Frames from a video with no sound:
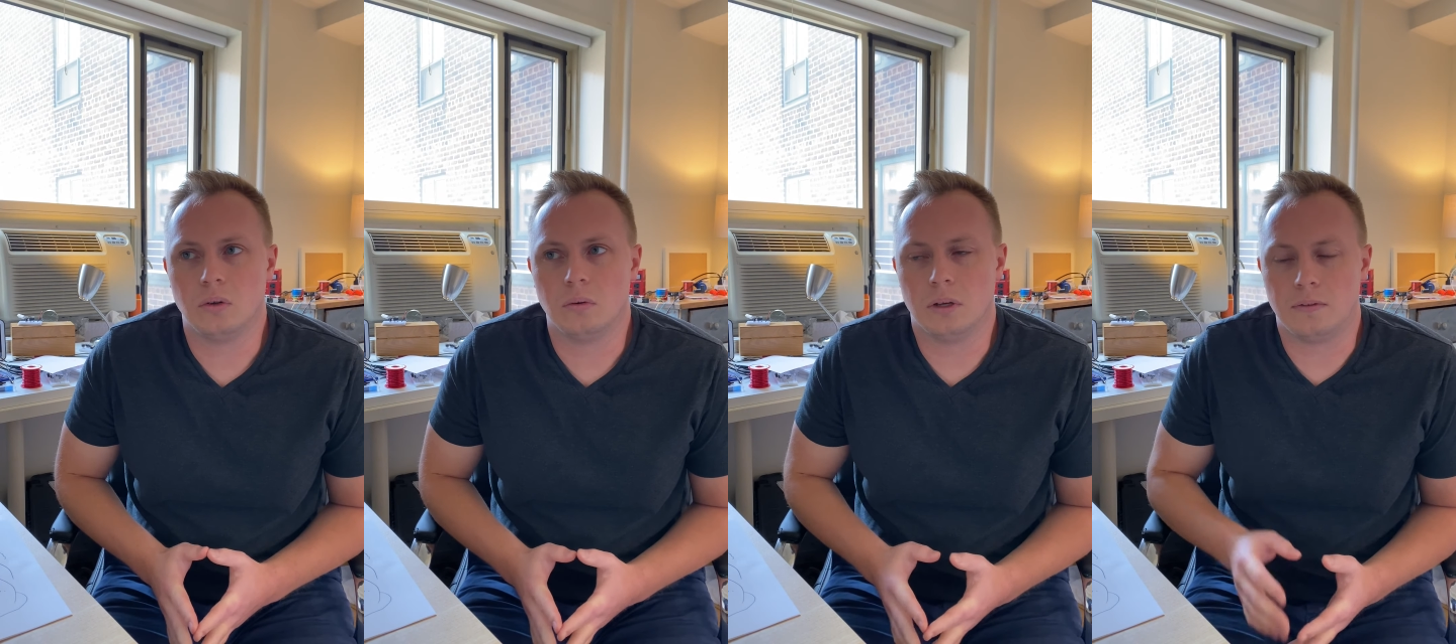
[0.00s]

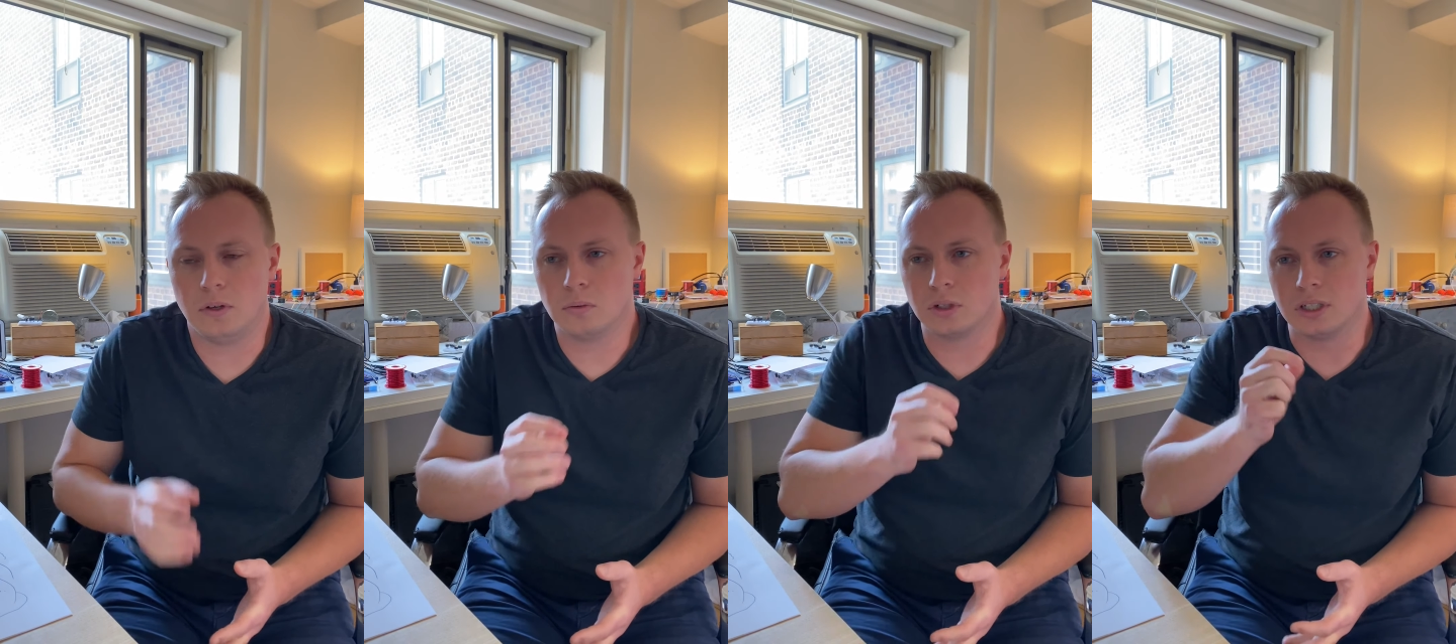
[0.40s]
if
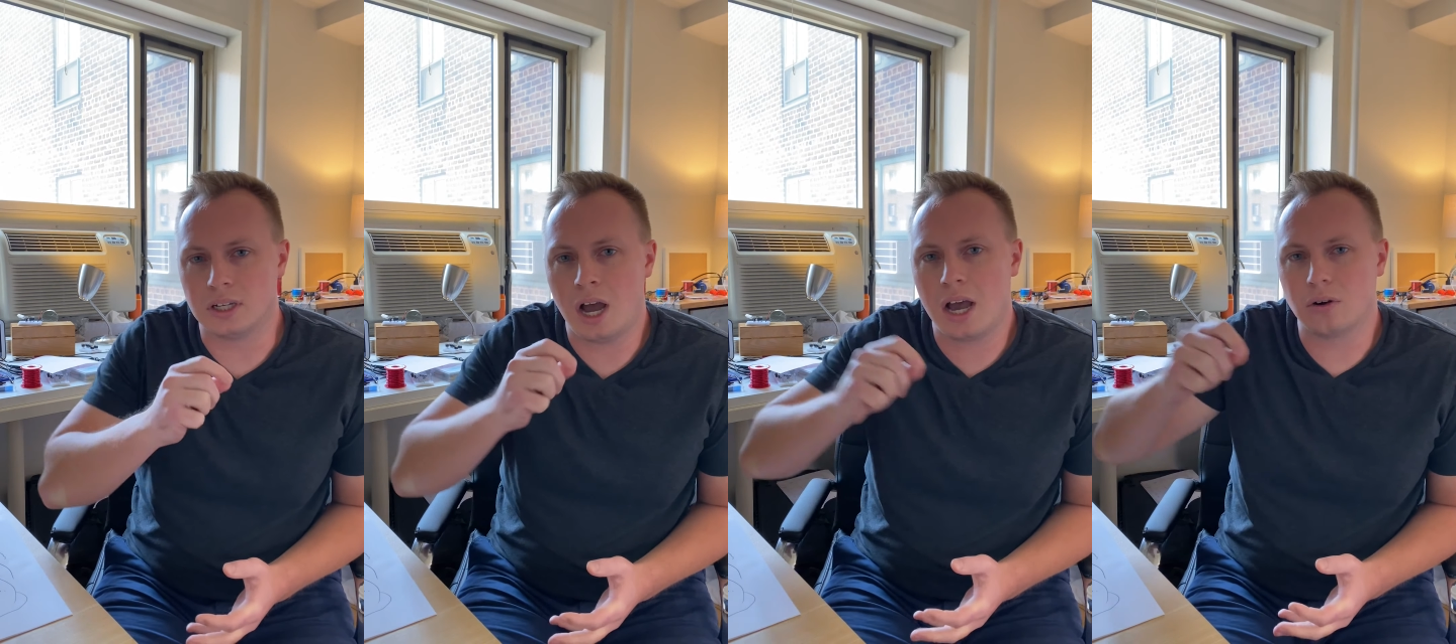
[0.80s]
you were to
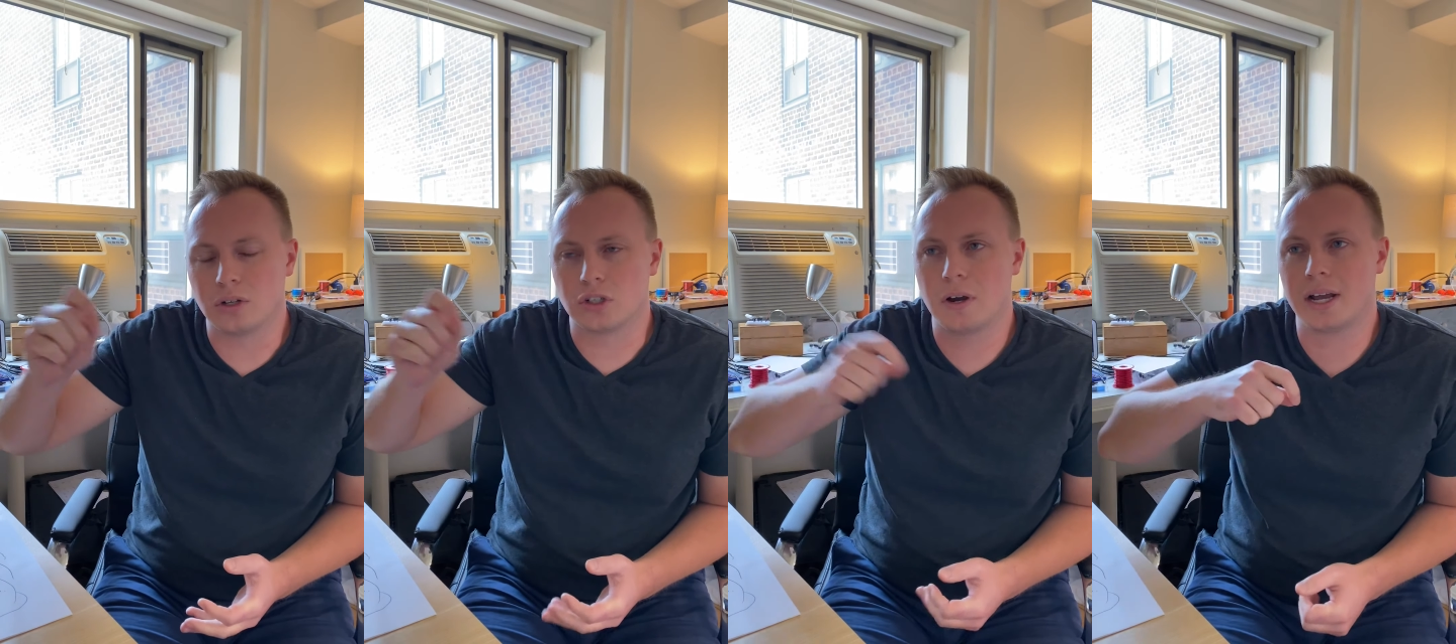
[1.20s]
dot or
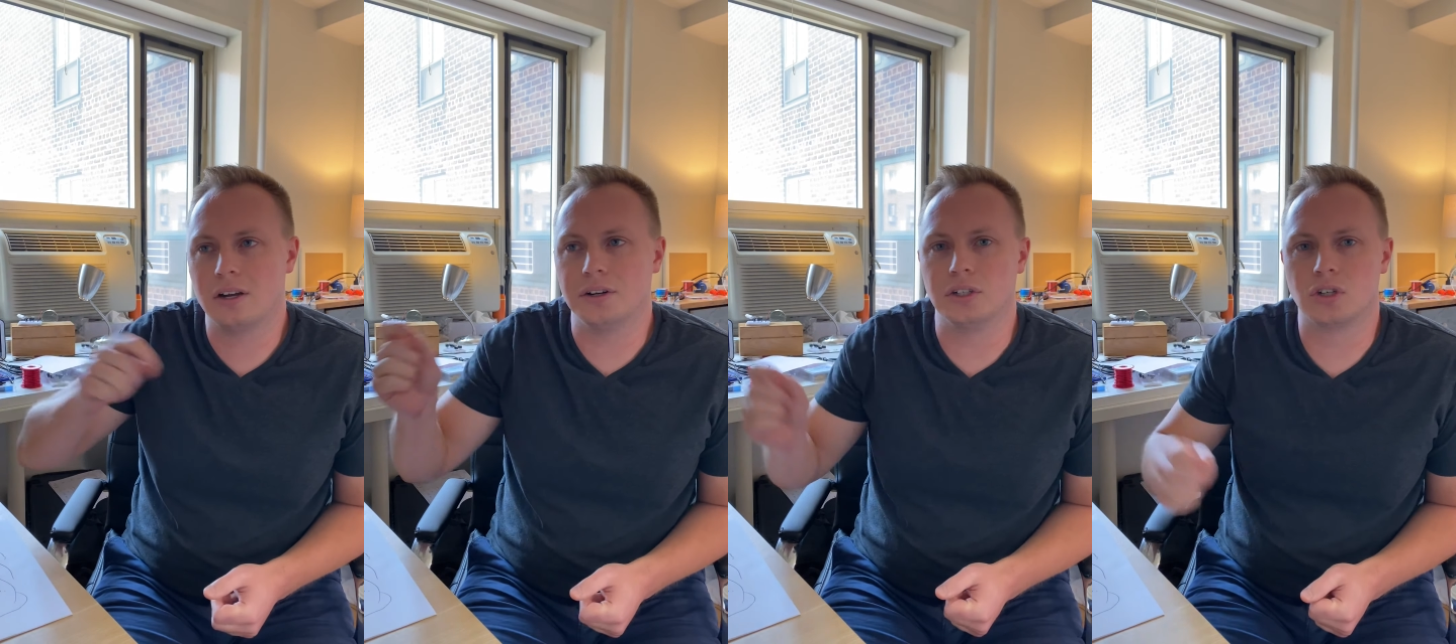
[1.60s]
track
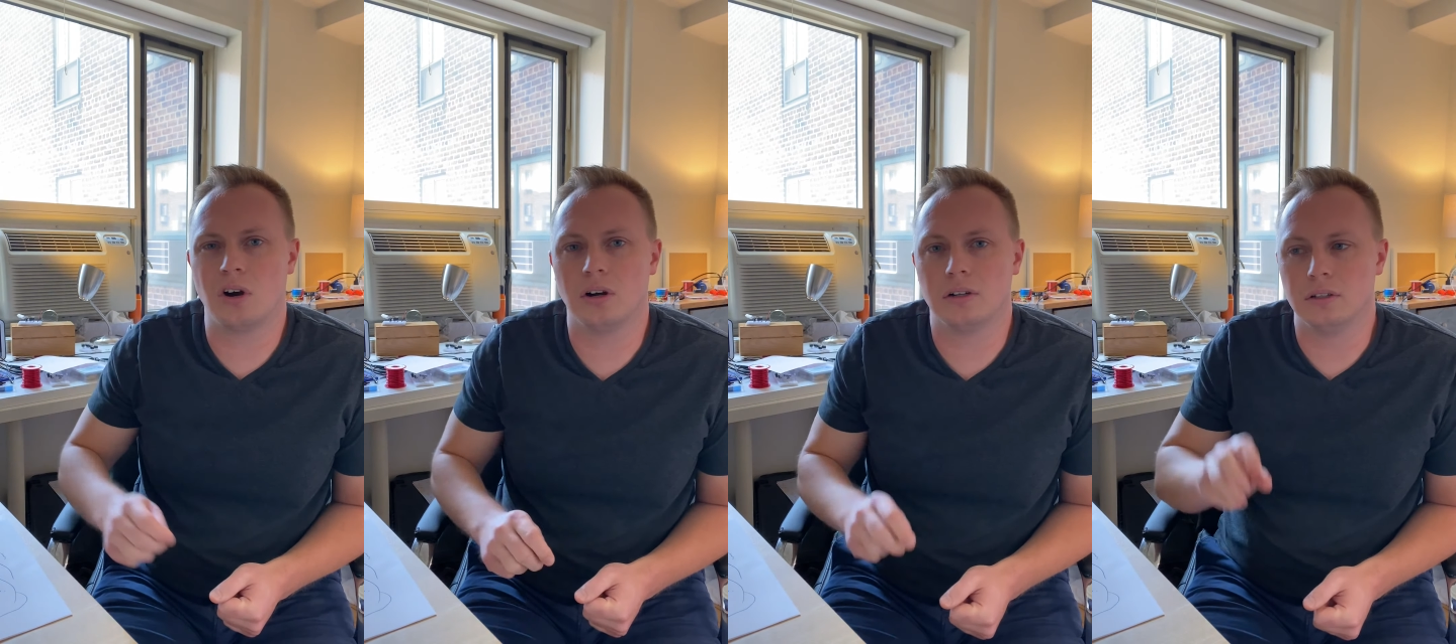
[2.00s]
on a chart